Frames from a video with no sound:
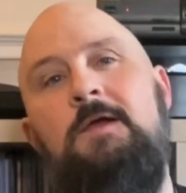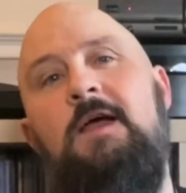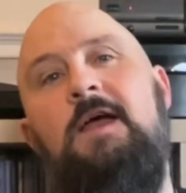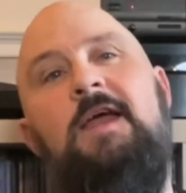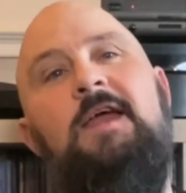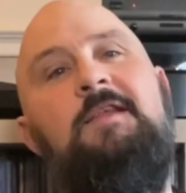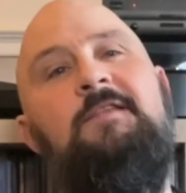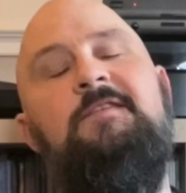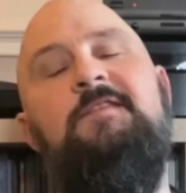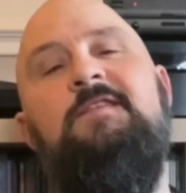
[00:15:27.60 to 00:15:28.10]

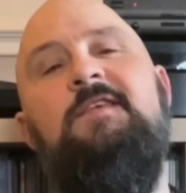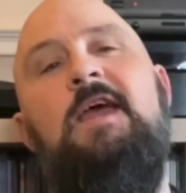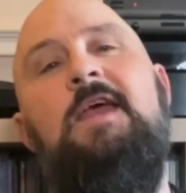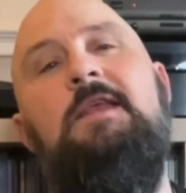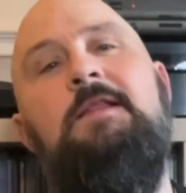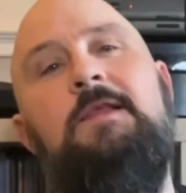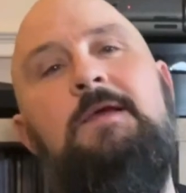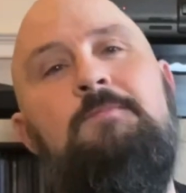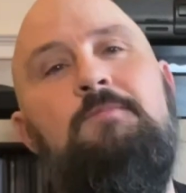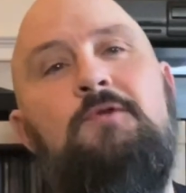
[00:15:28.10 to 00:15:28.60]

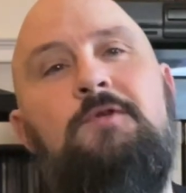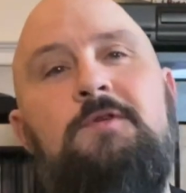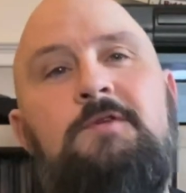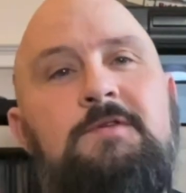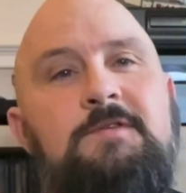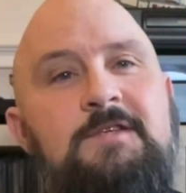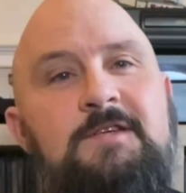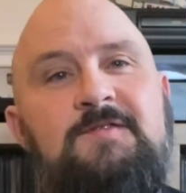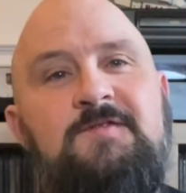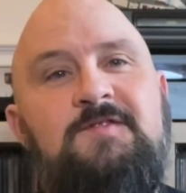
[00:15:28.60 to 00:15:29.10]
Insanely
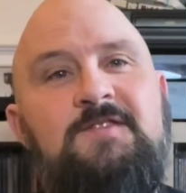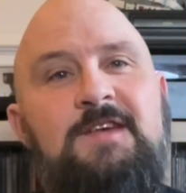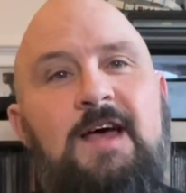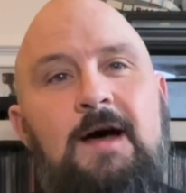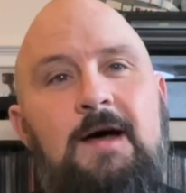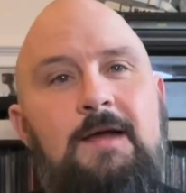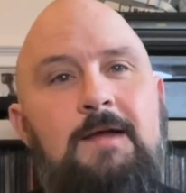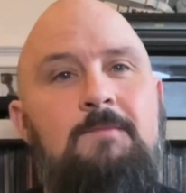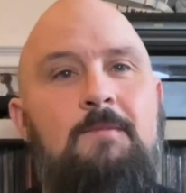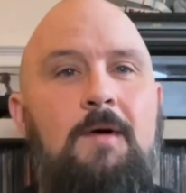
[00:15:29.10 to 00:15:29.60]
productive
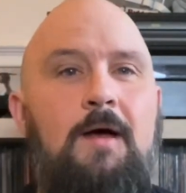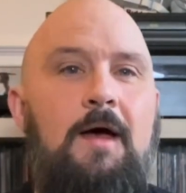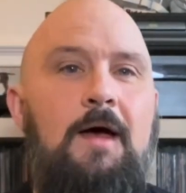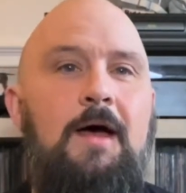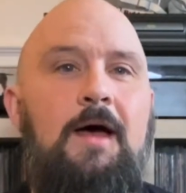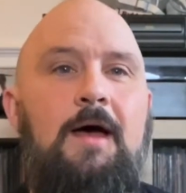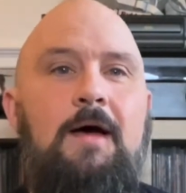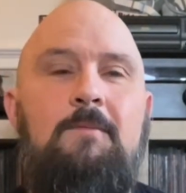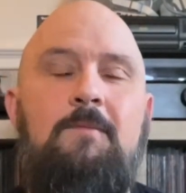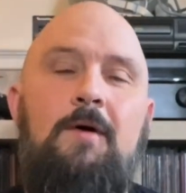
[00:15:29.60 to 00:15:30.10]
time
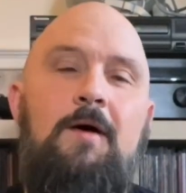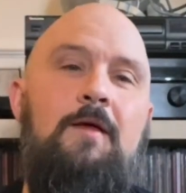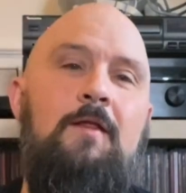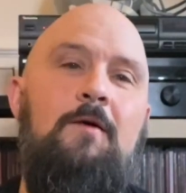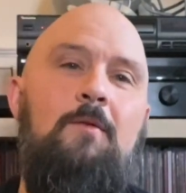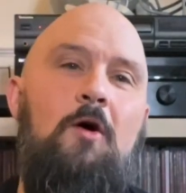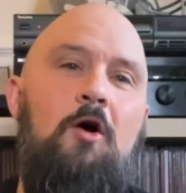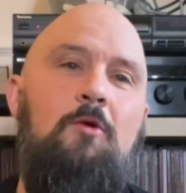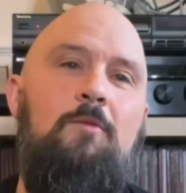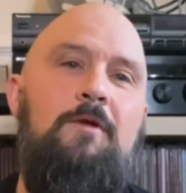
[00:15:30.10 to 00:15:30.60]
at the
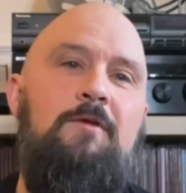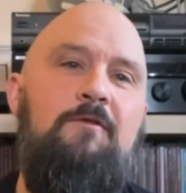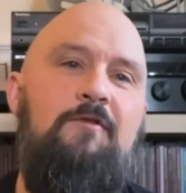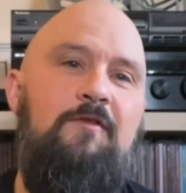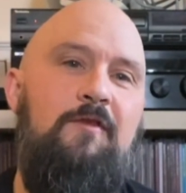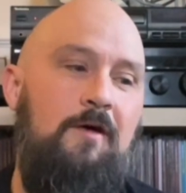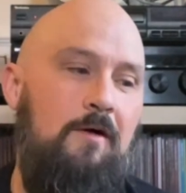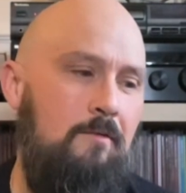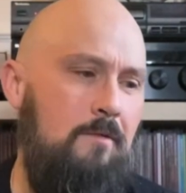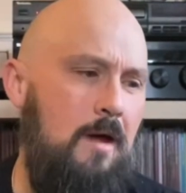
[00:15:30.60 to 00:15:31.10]
moment
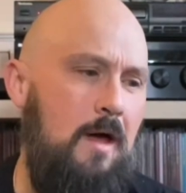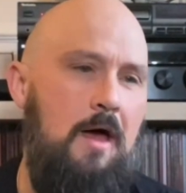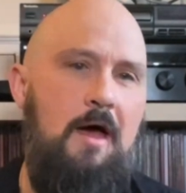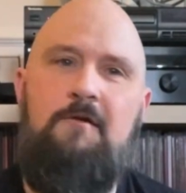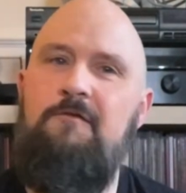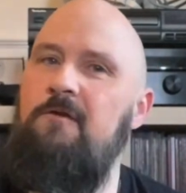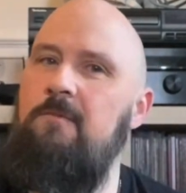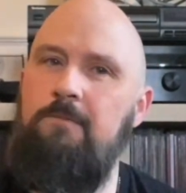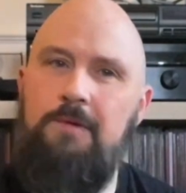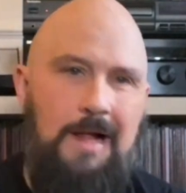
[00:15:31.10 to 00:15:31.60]

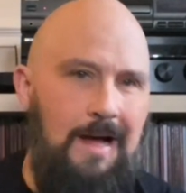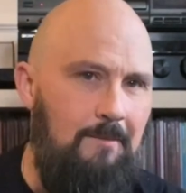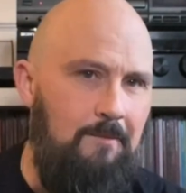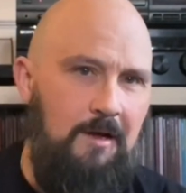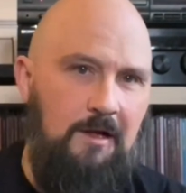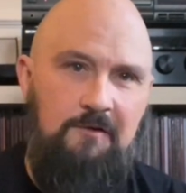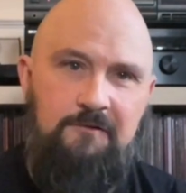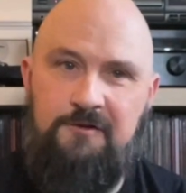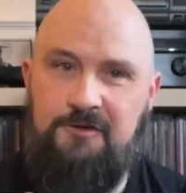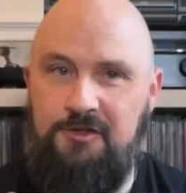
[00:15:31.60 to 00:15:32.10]
for black
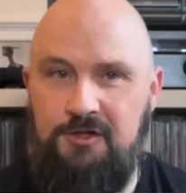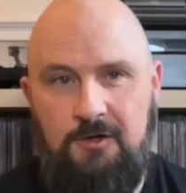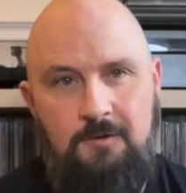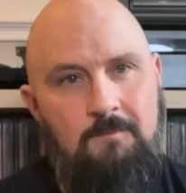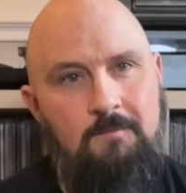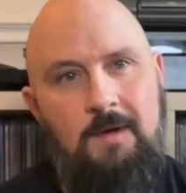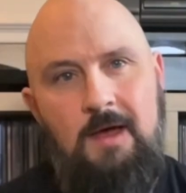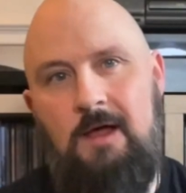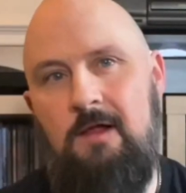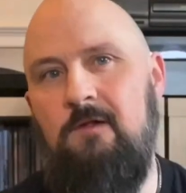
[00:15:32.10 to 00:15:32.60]
metal, for
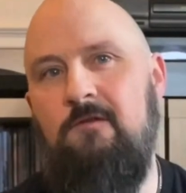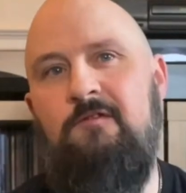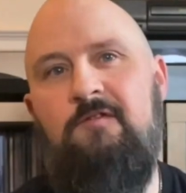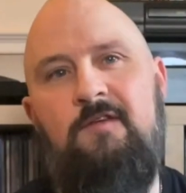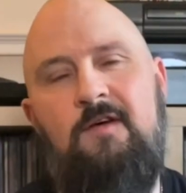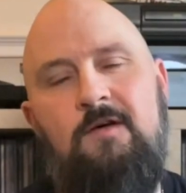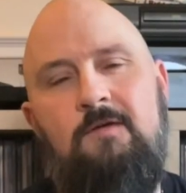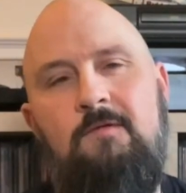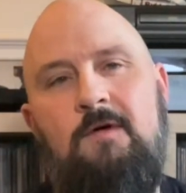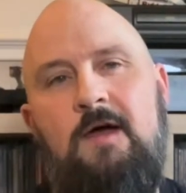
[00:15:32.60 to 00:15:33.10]
doom metal,
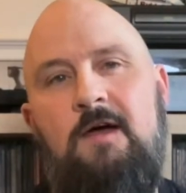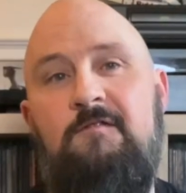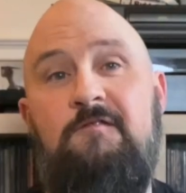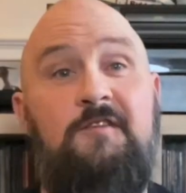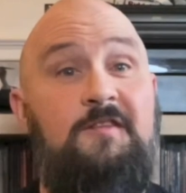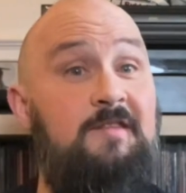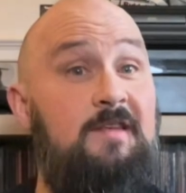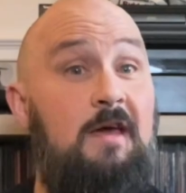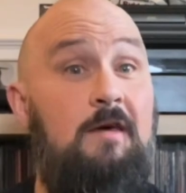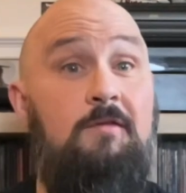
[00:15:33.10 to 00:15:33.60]
for
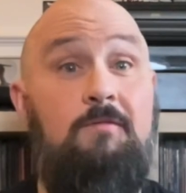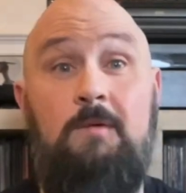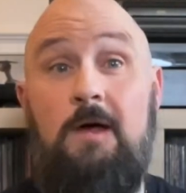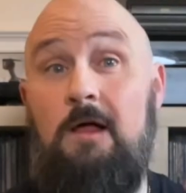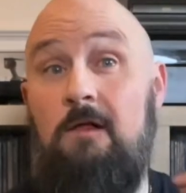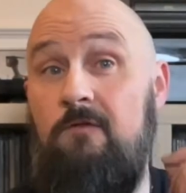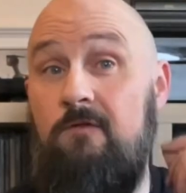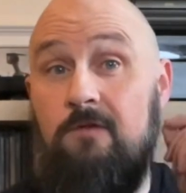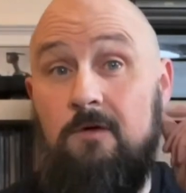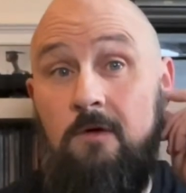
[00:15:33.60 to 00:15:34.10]
death
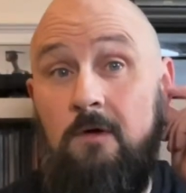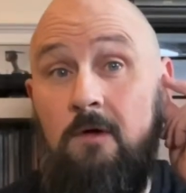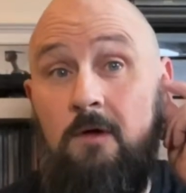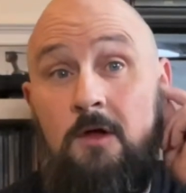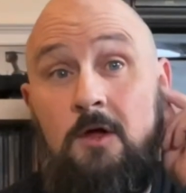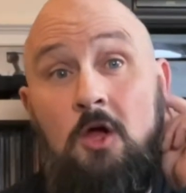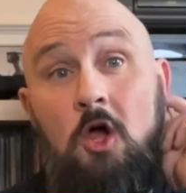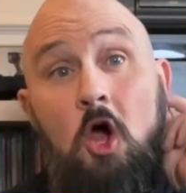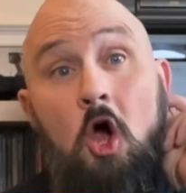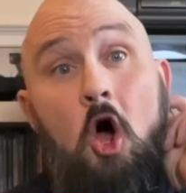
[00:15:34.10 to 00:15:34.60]
metal, for
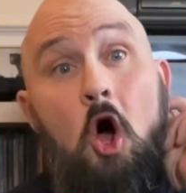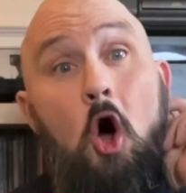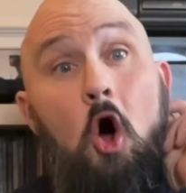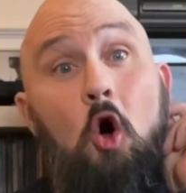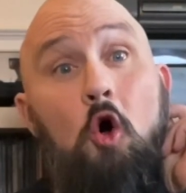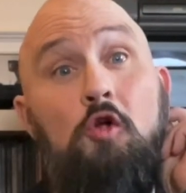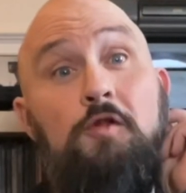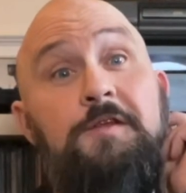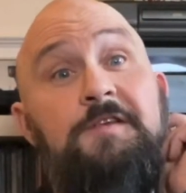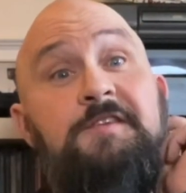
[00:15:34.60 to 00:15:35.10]

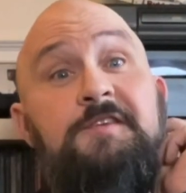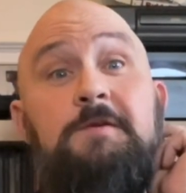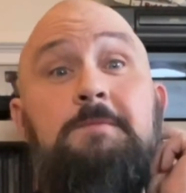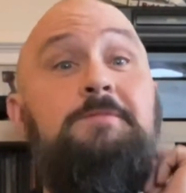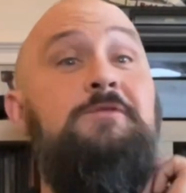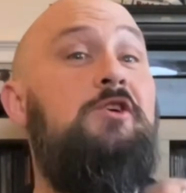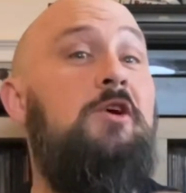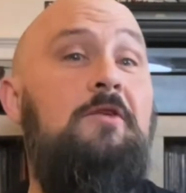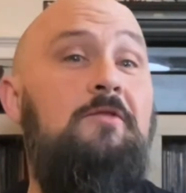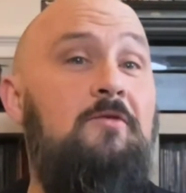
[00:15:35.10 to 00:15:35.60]
all the
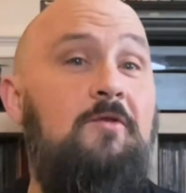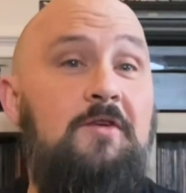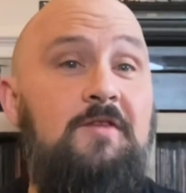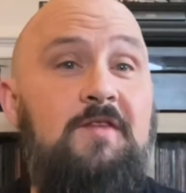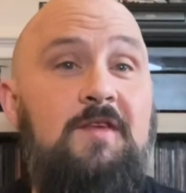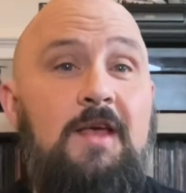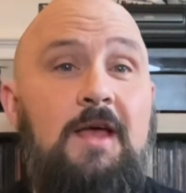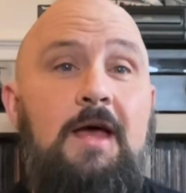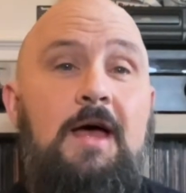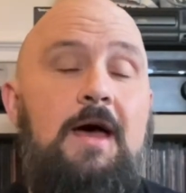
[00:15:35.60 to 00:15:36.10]

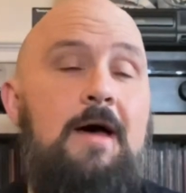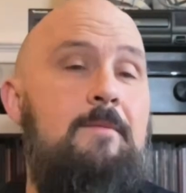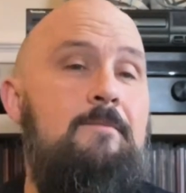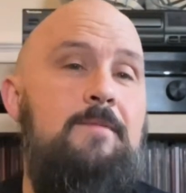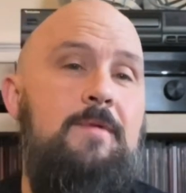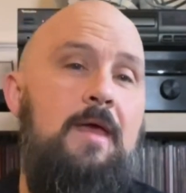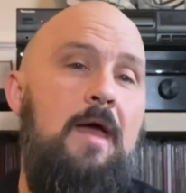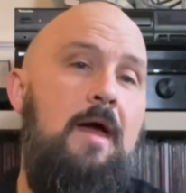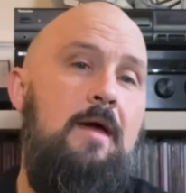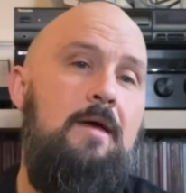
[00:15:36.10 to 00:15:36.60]
subgenres.
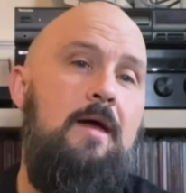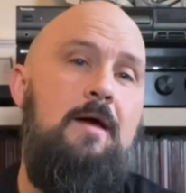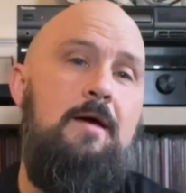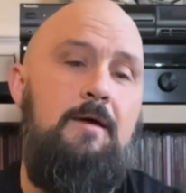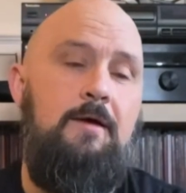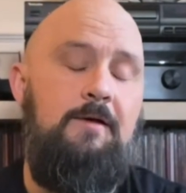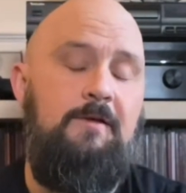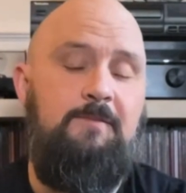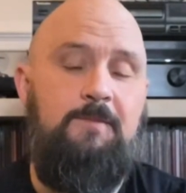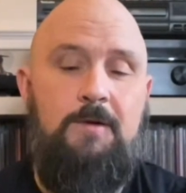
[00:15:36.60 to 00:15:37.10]
Yeah,
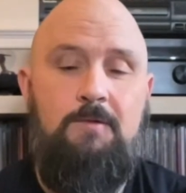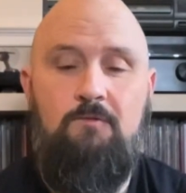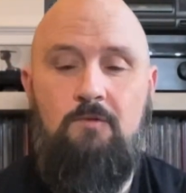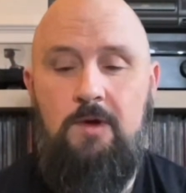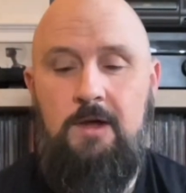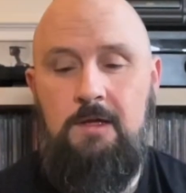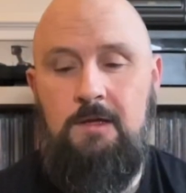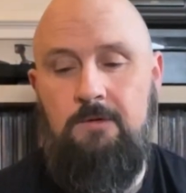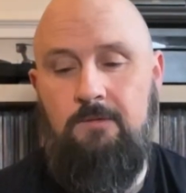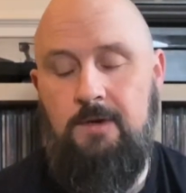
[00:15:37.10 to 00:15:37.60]
it's been
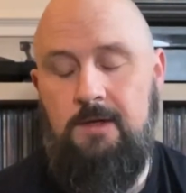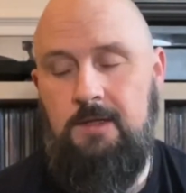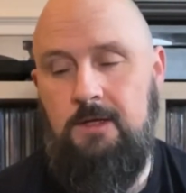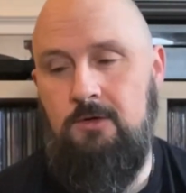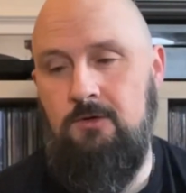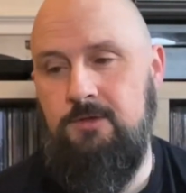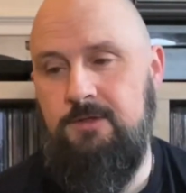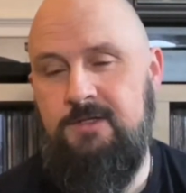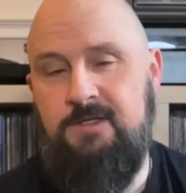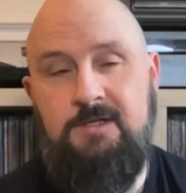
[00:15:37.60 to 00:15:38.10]
really, really
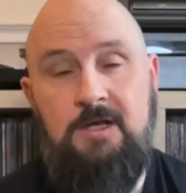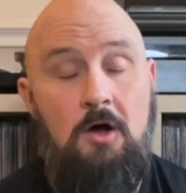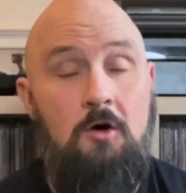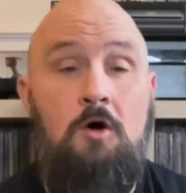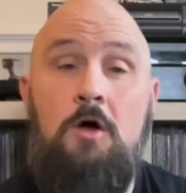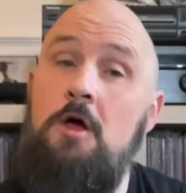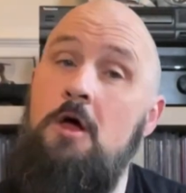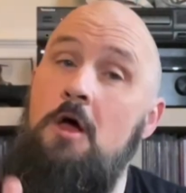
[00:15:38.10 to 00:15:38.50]
good. So